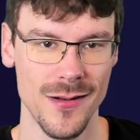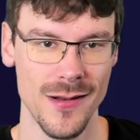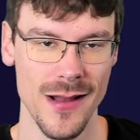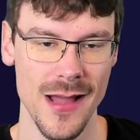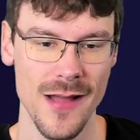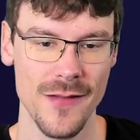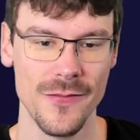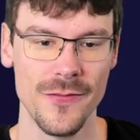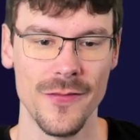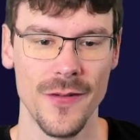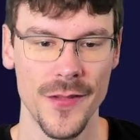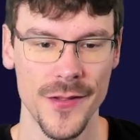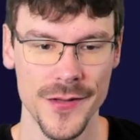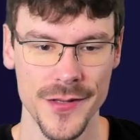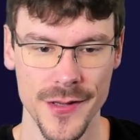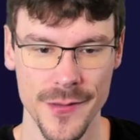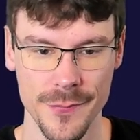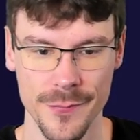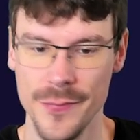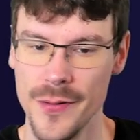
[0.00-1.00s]
life for the
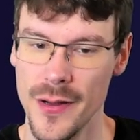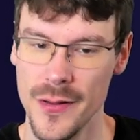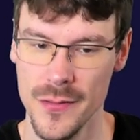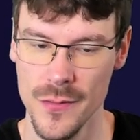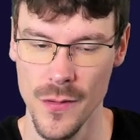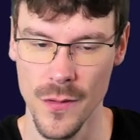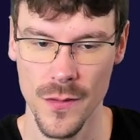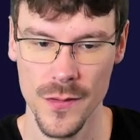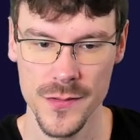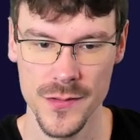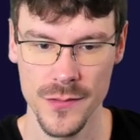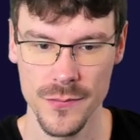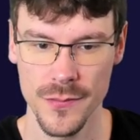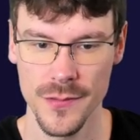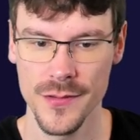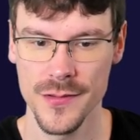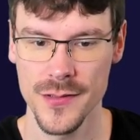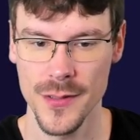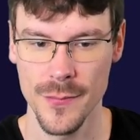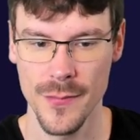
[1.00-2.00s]
temper. You also
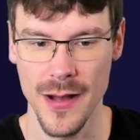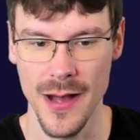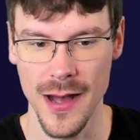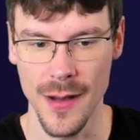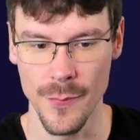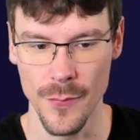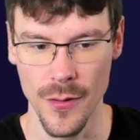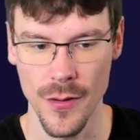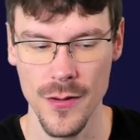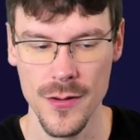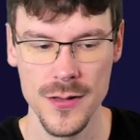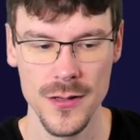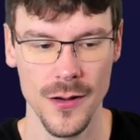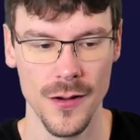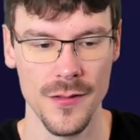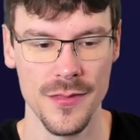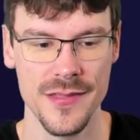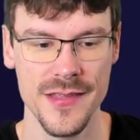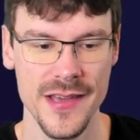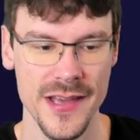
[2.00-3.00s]
want some armor
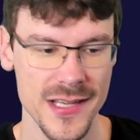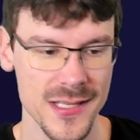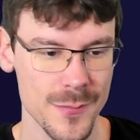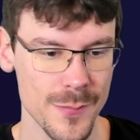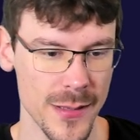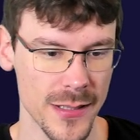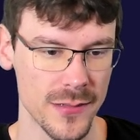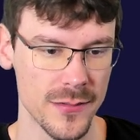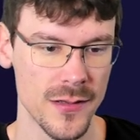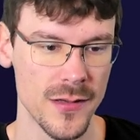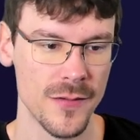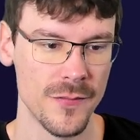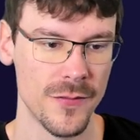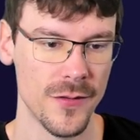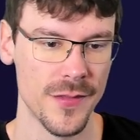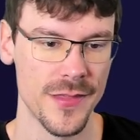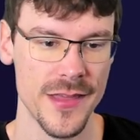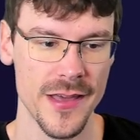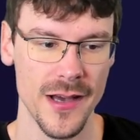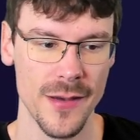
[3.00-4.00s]
on the aspect.
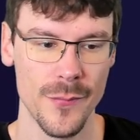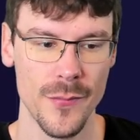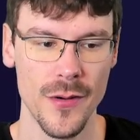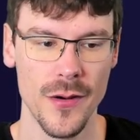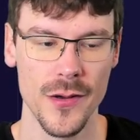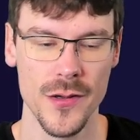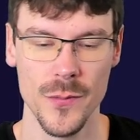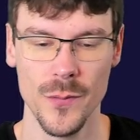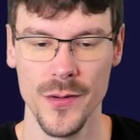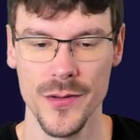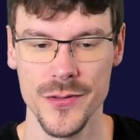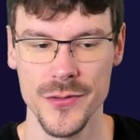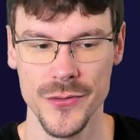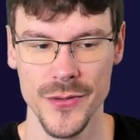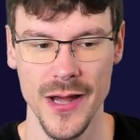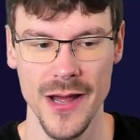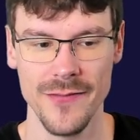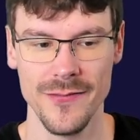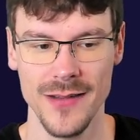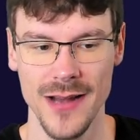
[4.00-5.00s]
For the armor you want to
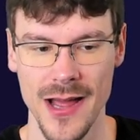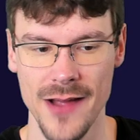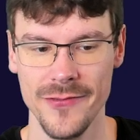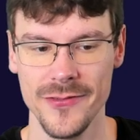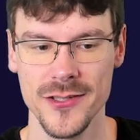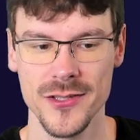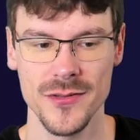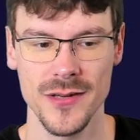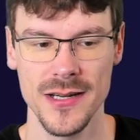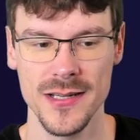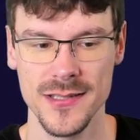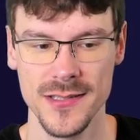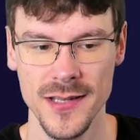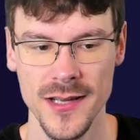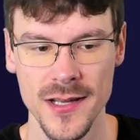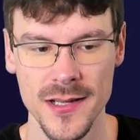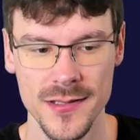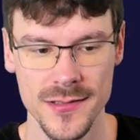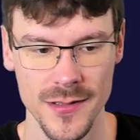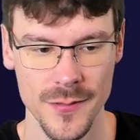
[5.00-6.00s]
have life strength,
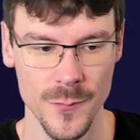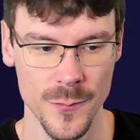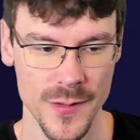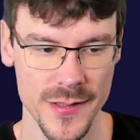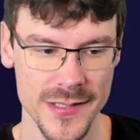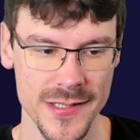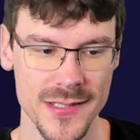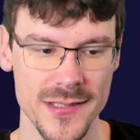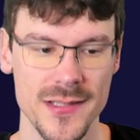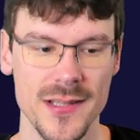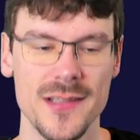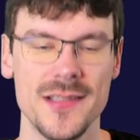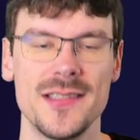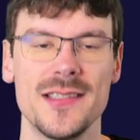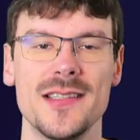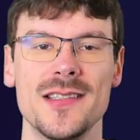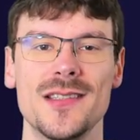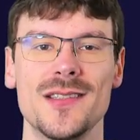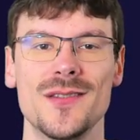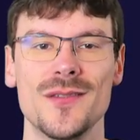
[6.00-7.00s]
some
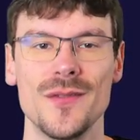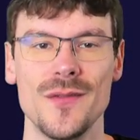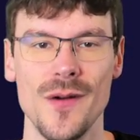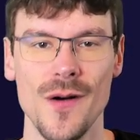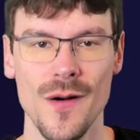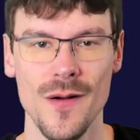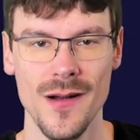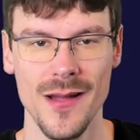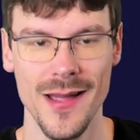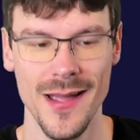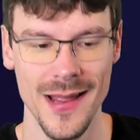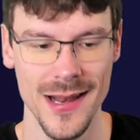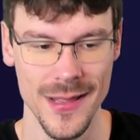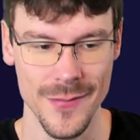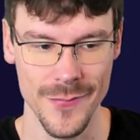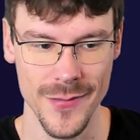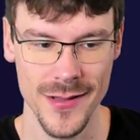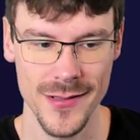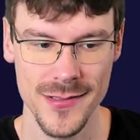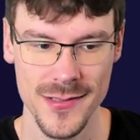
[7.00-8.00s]
resistances to all
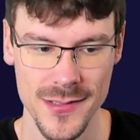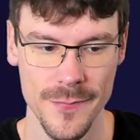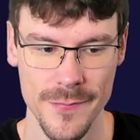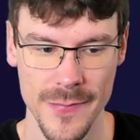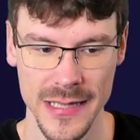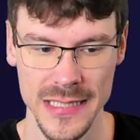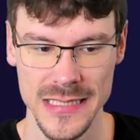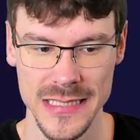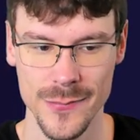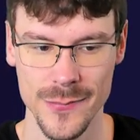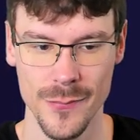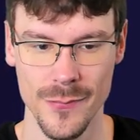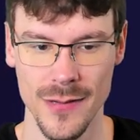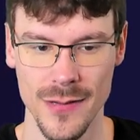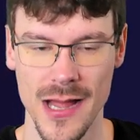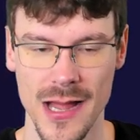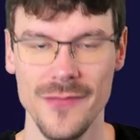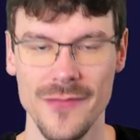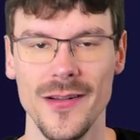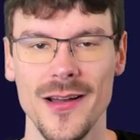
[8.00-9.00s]
elements, maximum
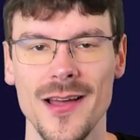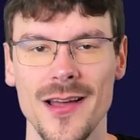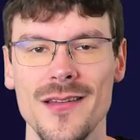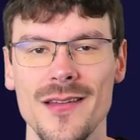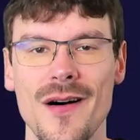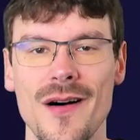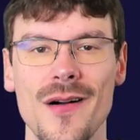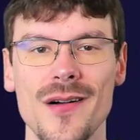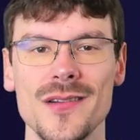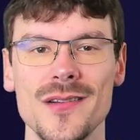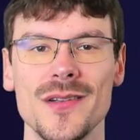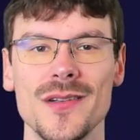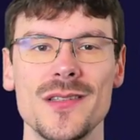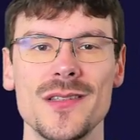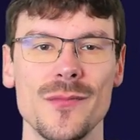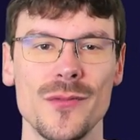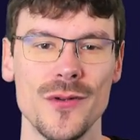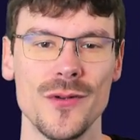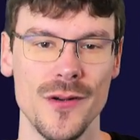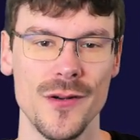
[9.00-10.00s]
life and also
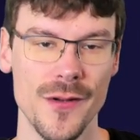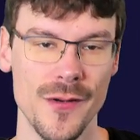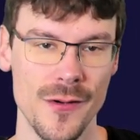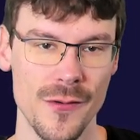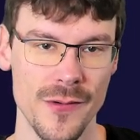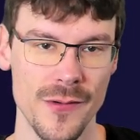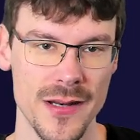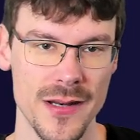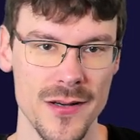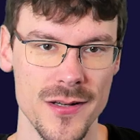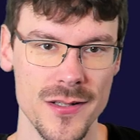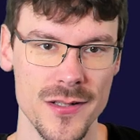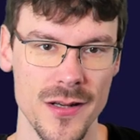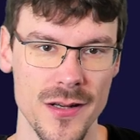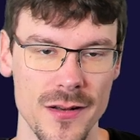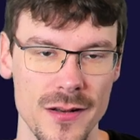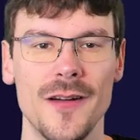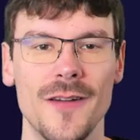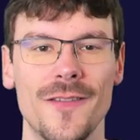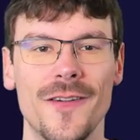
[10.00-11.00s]
some cooldown
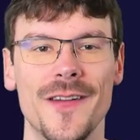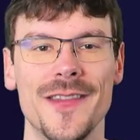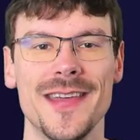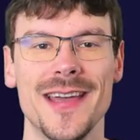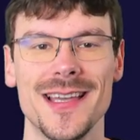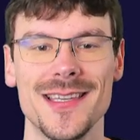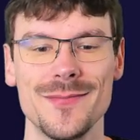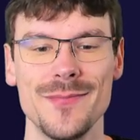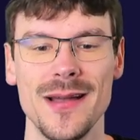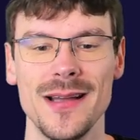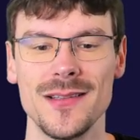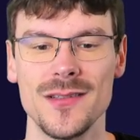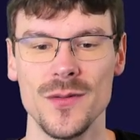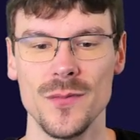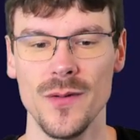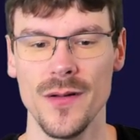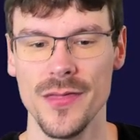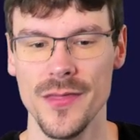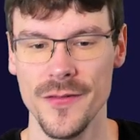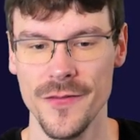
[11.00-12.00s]
reduction. For the aspect you
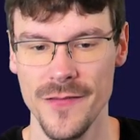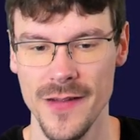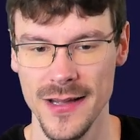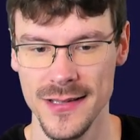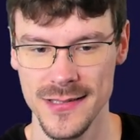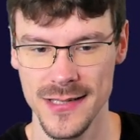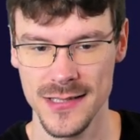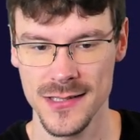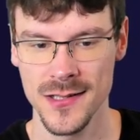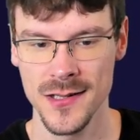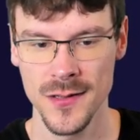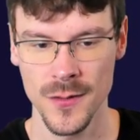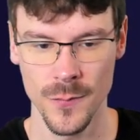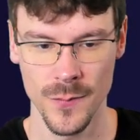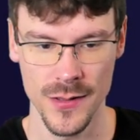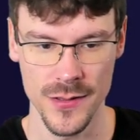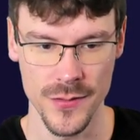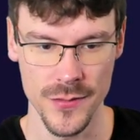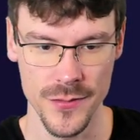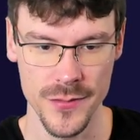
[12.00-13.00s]
want the fact that
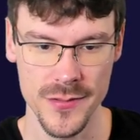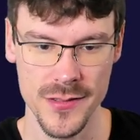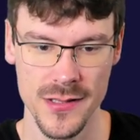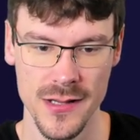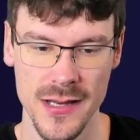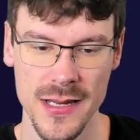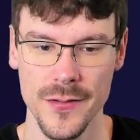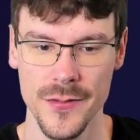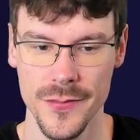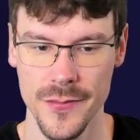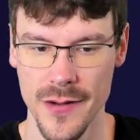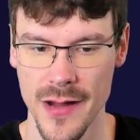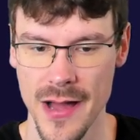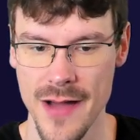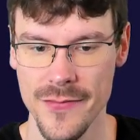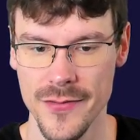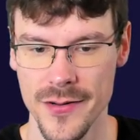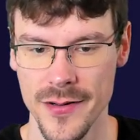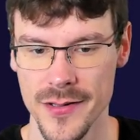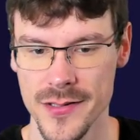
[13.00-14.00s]
when you use leap you'll
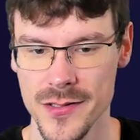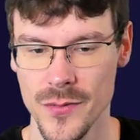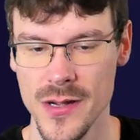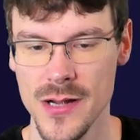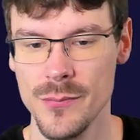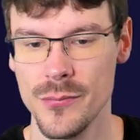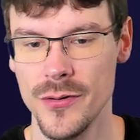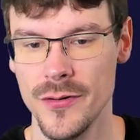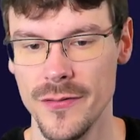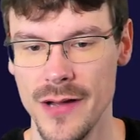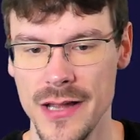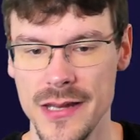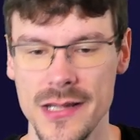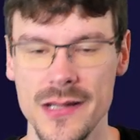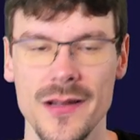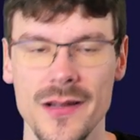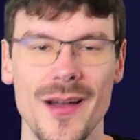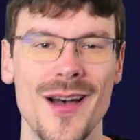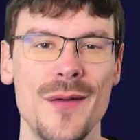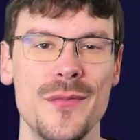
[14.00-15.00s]
have an earthquake
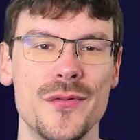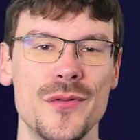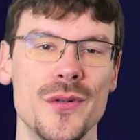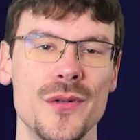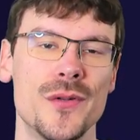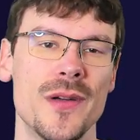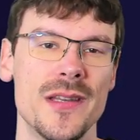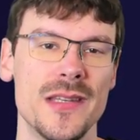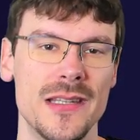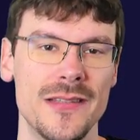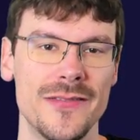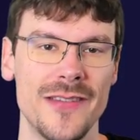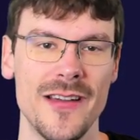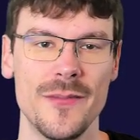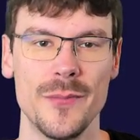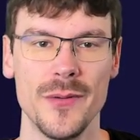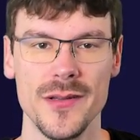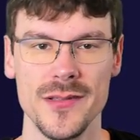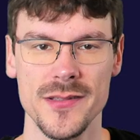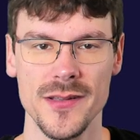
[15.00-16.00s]
providing up to
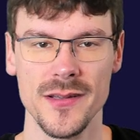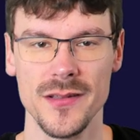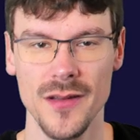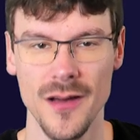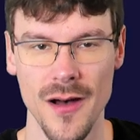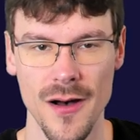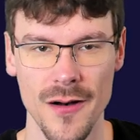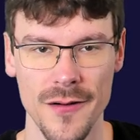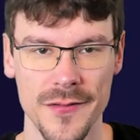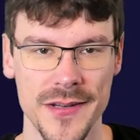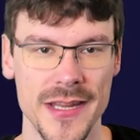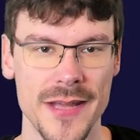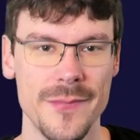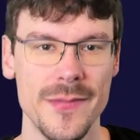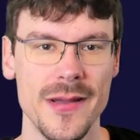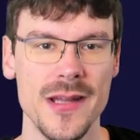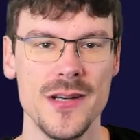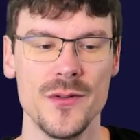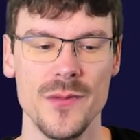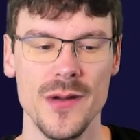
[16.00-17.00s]
25% of
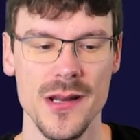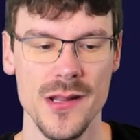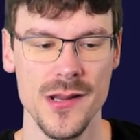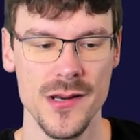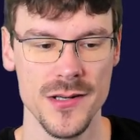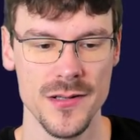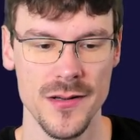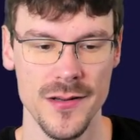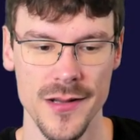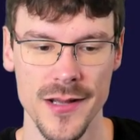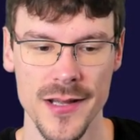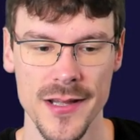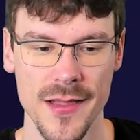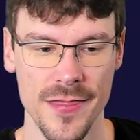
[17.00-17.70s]
damage reduction.